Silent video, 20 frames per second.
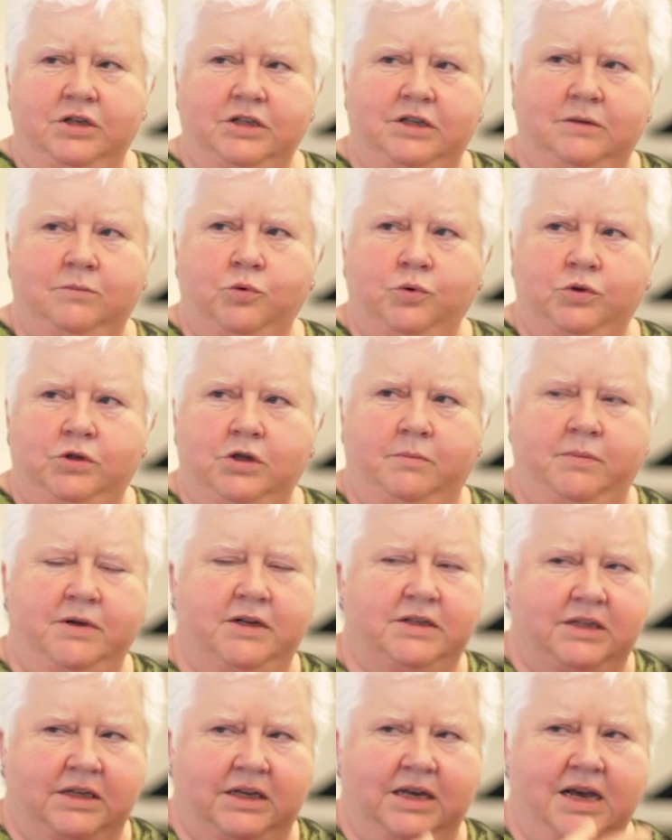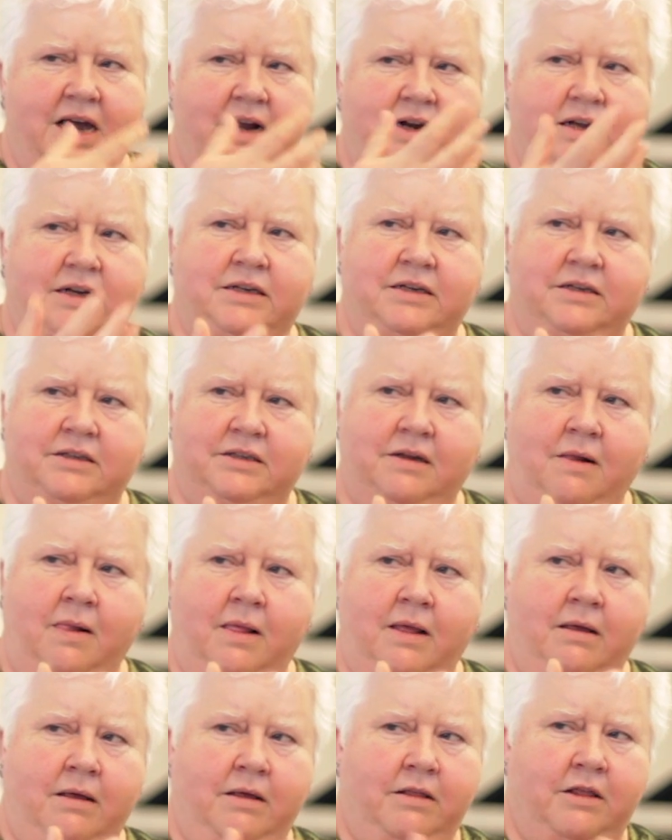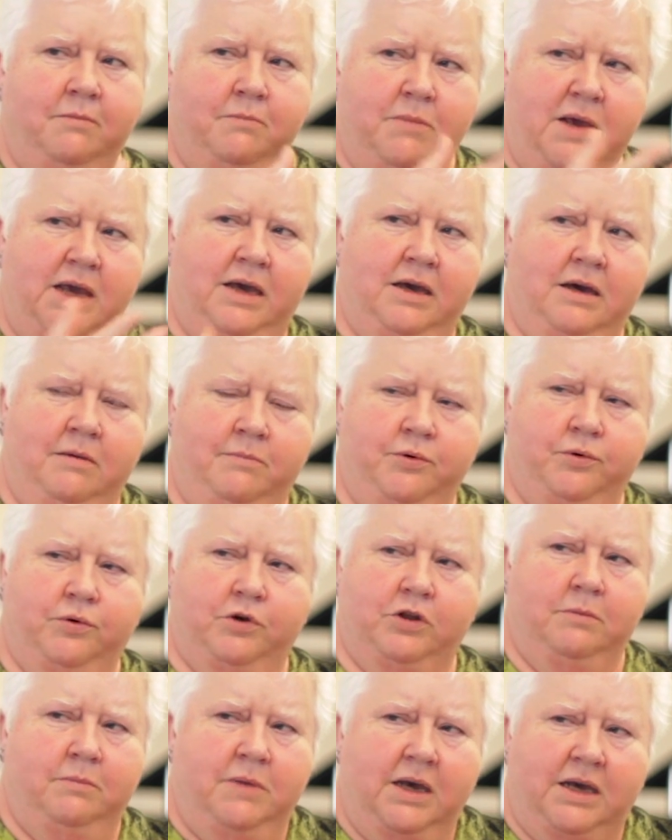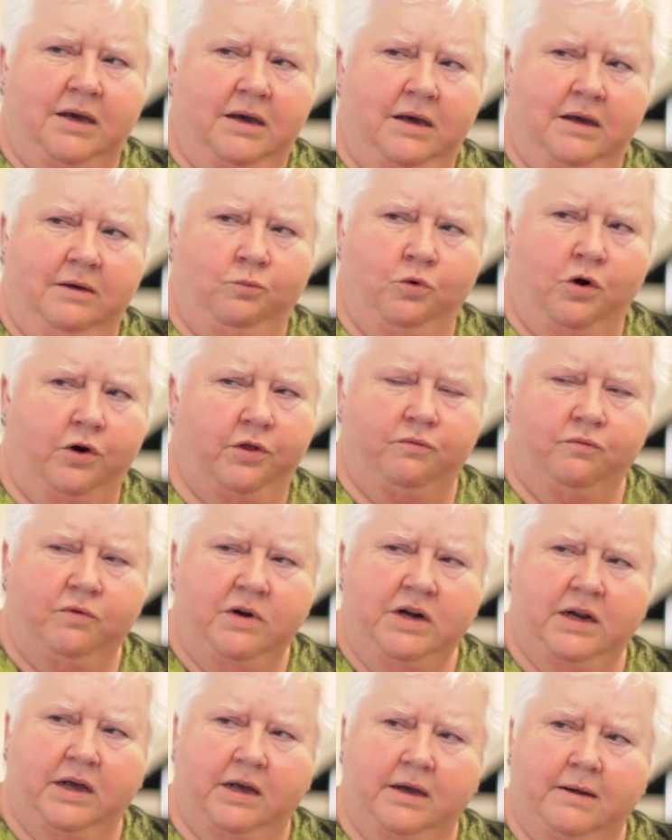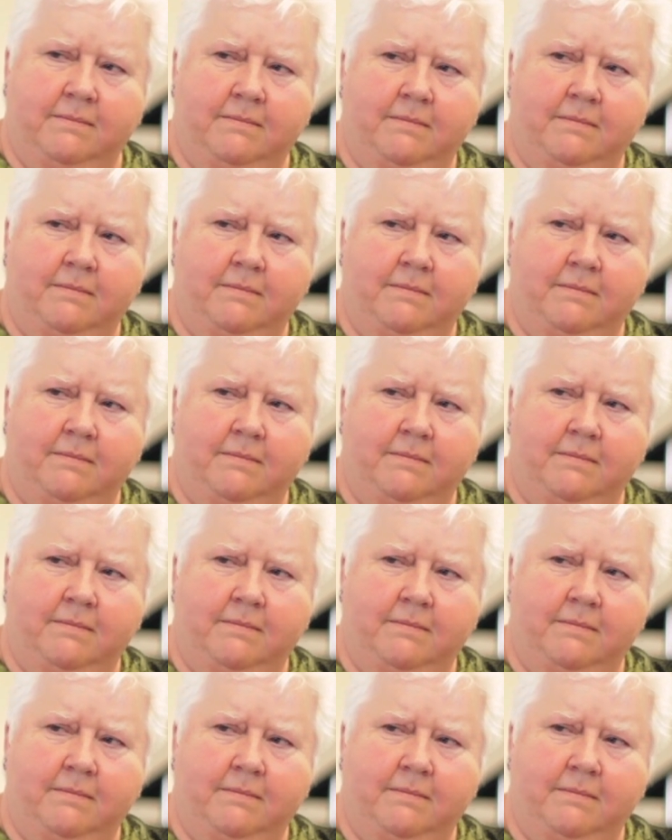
it's the motor, but it's the characters that make it a book, that make it worth reading.